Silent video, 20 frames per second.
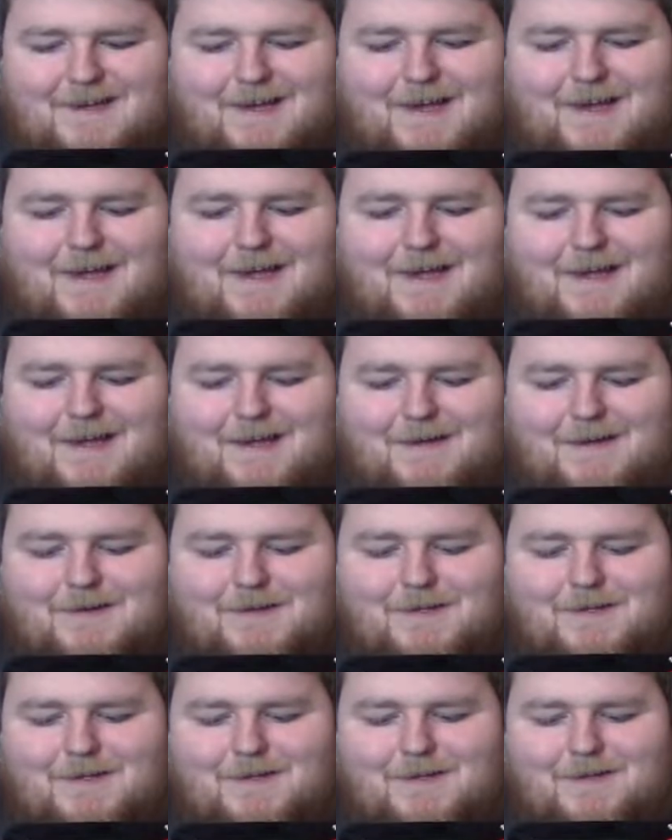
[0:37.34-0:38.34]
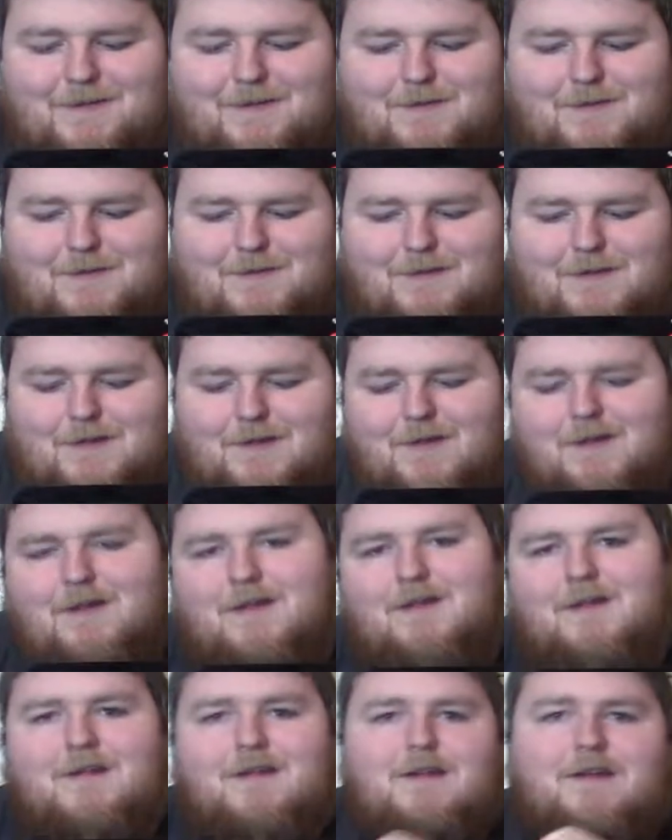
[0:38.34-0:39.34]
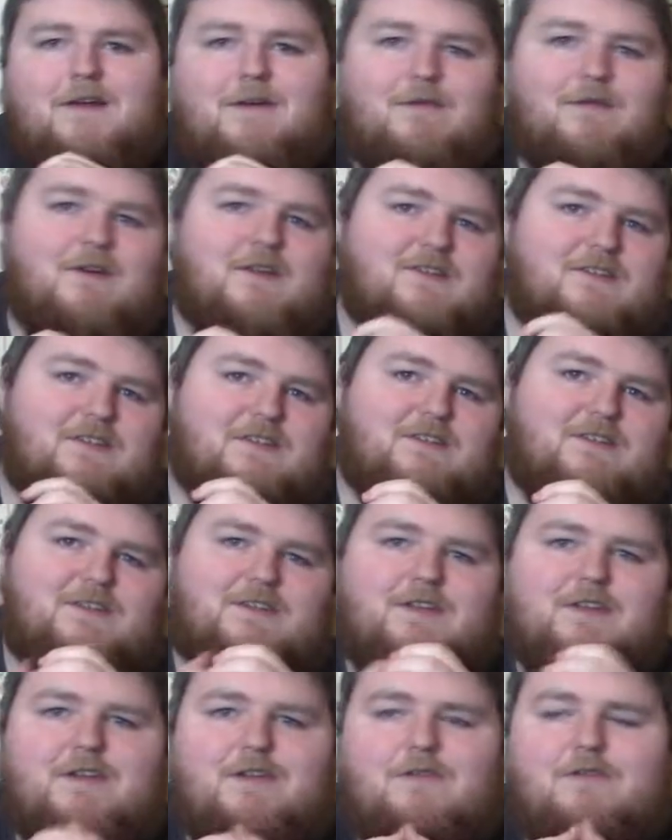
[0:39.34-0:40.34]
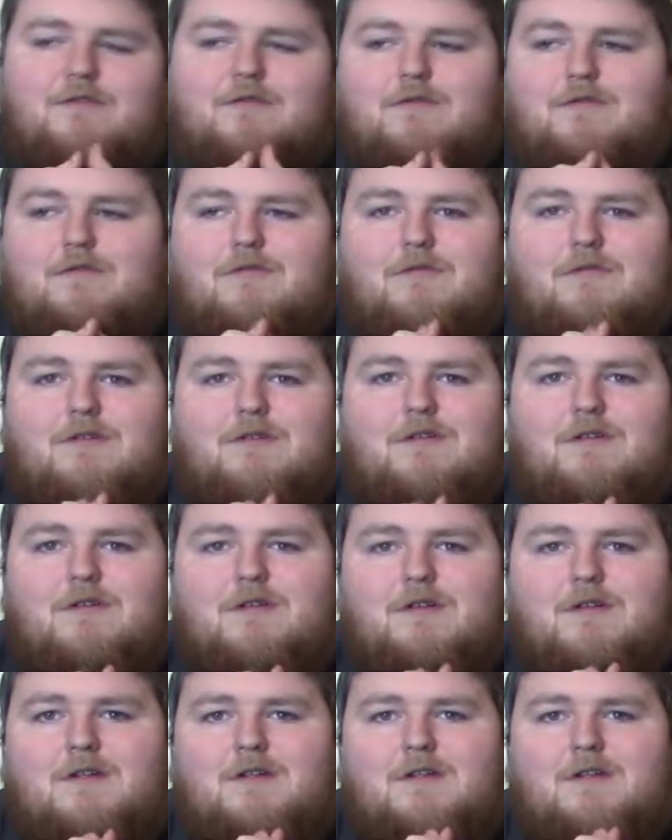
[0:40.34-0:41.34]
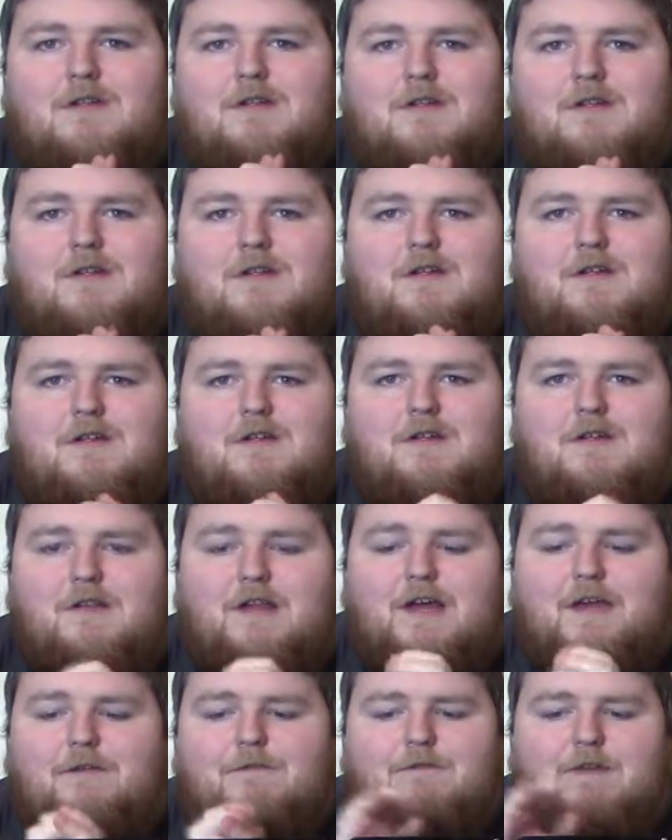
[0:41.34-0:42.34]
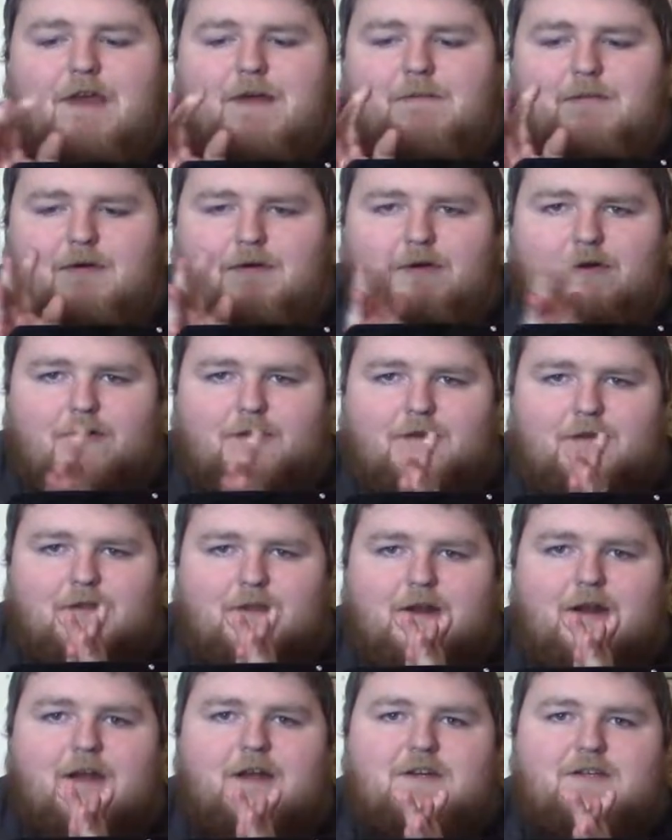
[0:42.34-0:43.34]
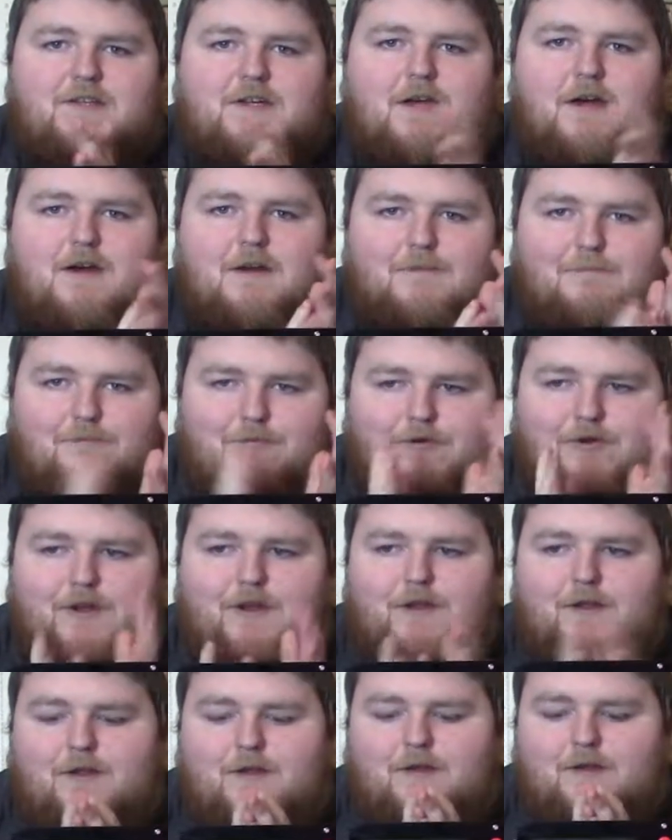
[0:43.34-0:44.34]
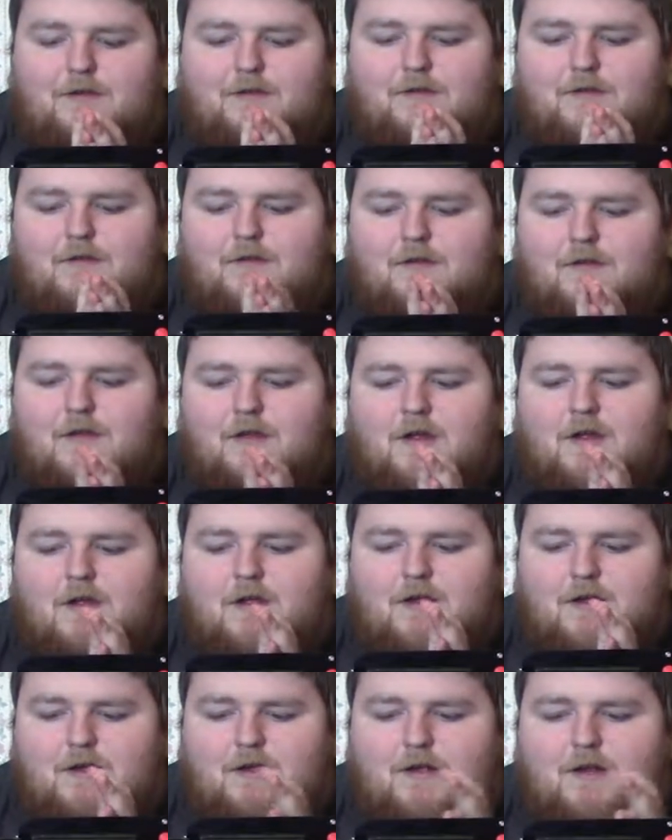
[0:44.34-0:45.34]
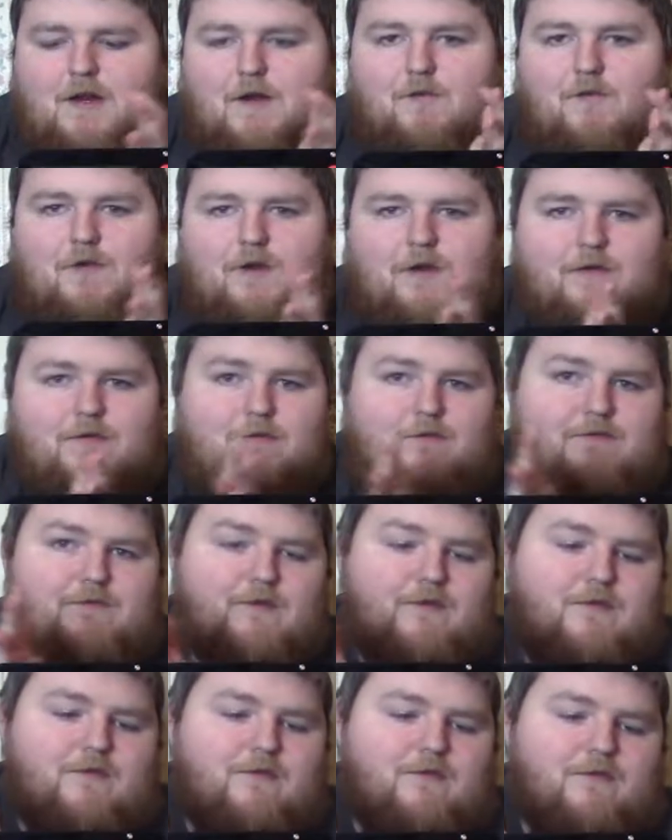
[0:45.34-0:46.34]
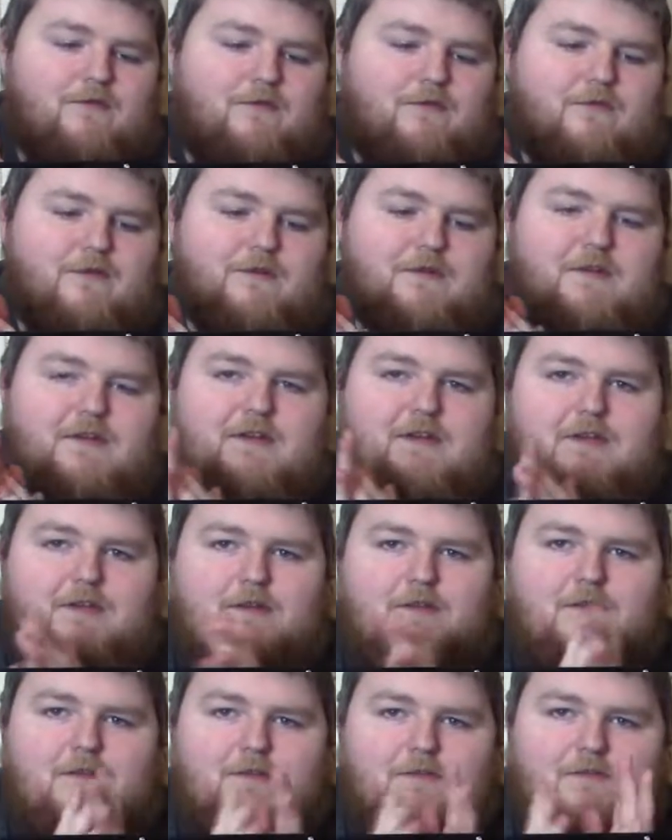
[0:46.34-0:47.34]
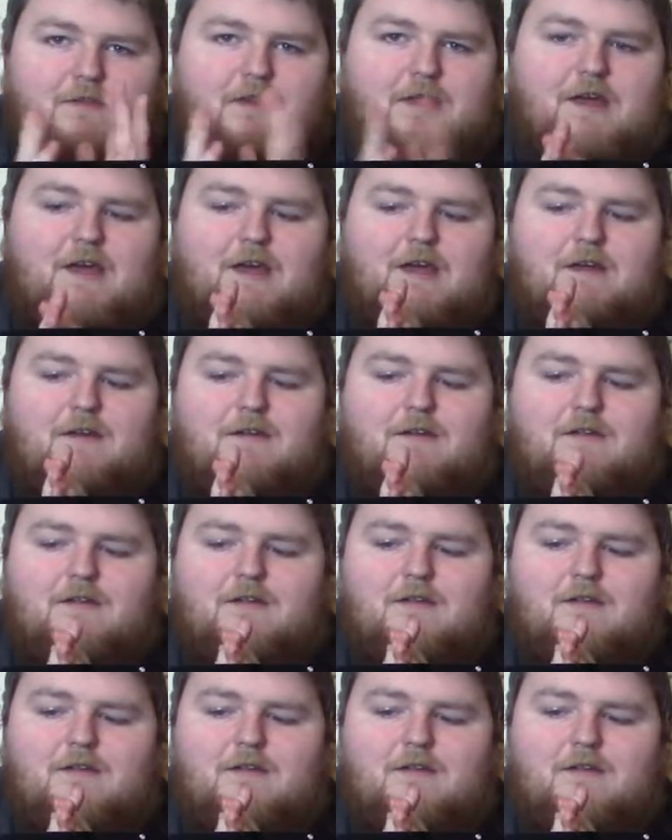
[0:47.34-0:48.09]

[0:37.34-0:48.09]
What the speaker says: and it wasn't until late February that I actually got it printing, and I will go further into detail over that.